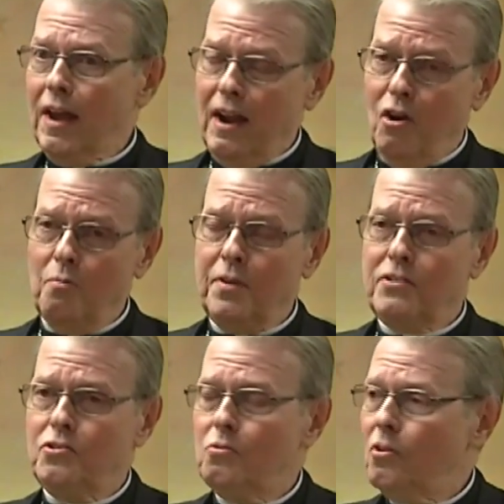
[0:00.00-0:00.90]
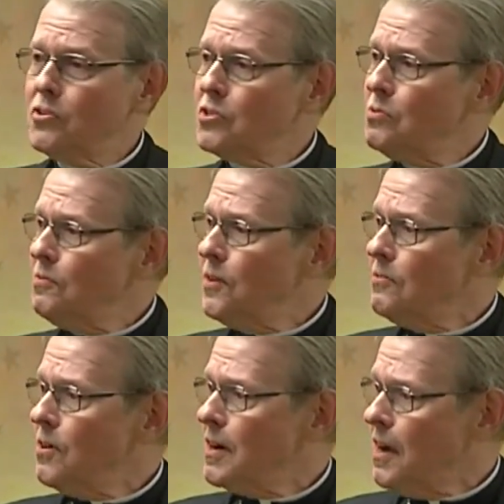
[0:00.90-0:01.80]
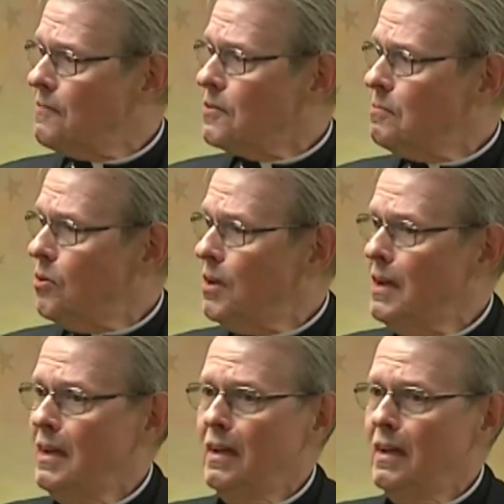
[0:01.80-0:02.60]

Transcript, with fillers: and I hope that you also will feel very comfortable